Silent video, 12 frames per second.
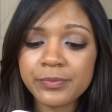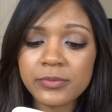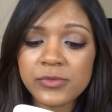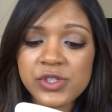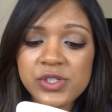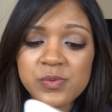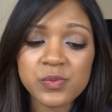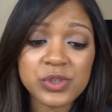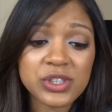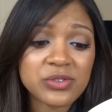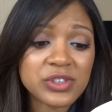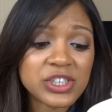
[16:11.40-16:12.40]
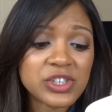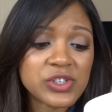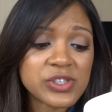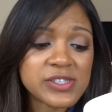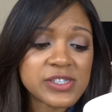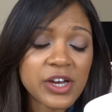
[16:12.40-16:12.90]
Just really, really
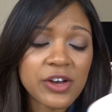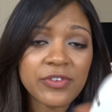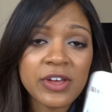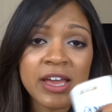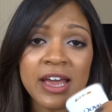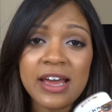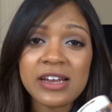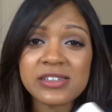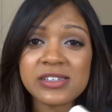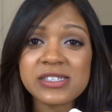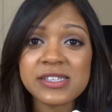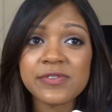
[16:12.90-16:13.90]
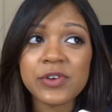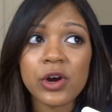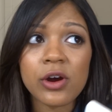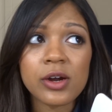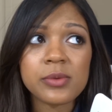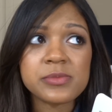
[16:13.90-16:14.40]
good stuff. And it does leave your
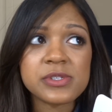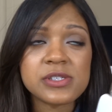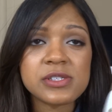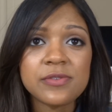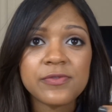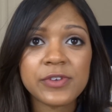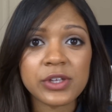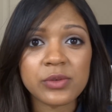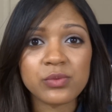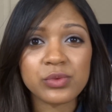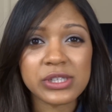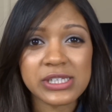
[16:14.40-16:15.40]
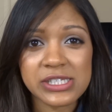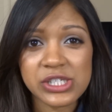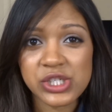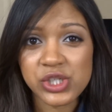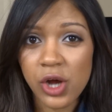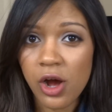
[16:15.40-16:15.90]
arms feeling really
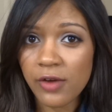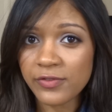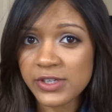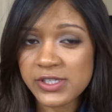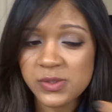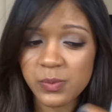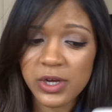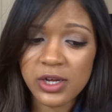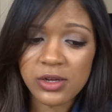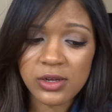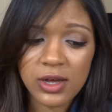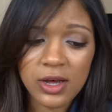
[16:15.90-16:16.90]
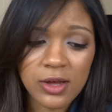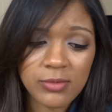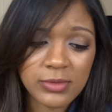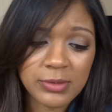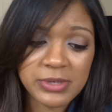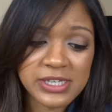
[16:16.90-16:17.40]
soft as well.
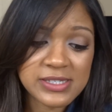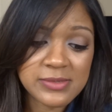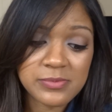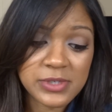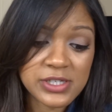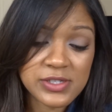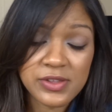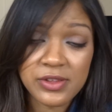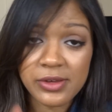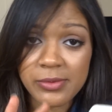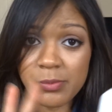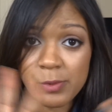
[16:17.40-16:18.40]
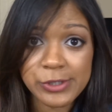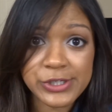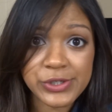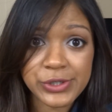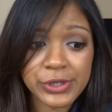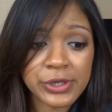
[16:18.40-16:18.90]
I'm guessing because of the
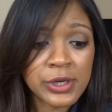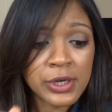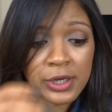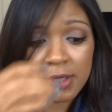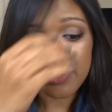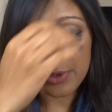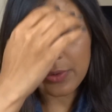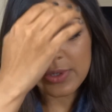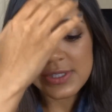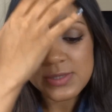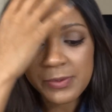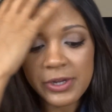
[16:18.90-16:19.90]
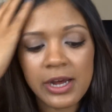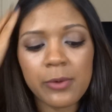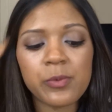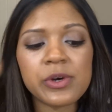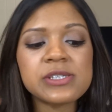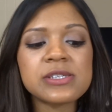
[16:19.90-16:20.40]
moisture components. But
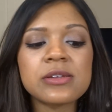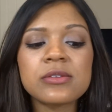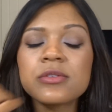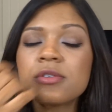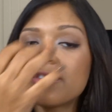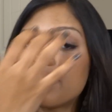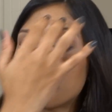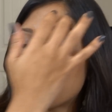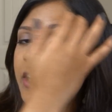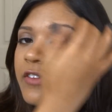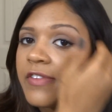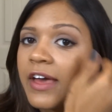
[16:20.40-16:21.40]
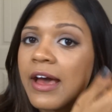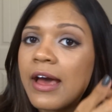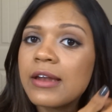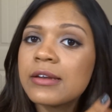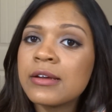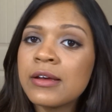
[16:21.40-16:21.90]
I was a little afraid of
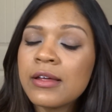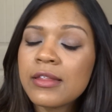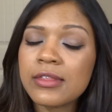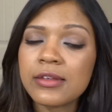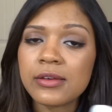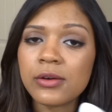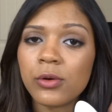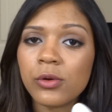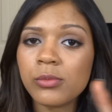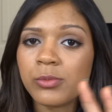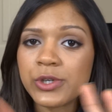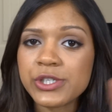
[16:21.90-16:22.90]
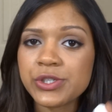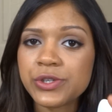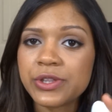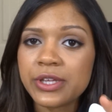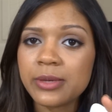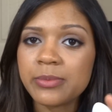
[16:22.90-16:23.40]
that, the whole moisture
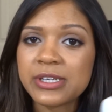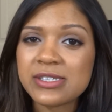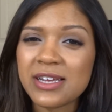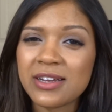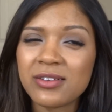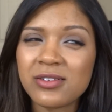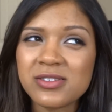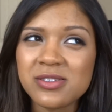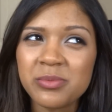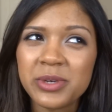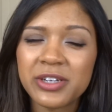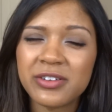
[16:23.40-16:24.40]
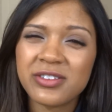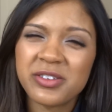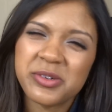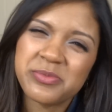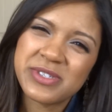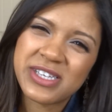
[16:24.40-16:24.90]
thing, because that can also make your
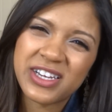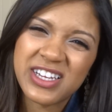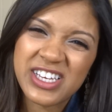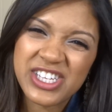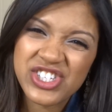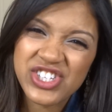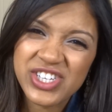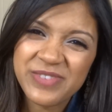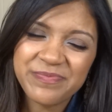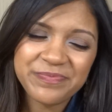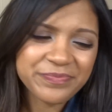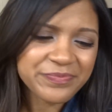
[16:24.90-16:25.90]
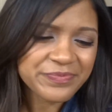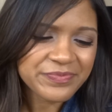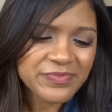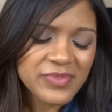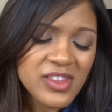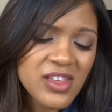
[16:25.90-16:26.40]
underarms kind of itchy.
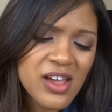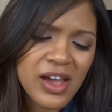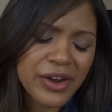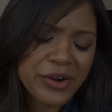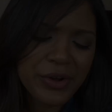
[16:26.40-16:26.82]
I don't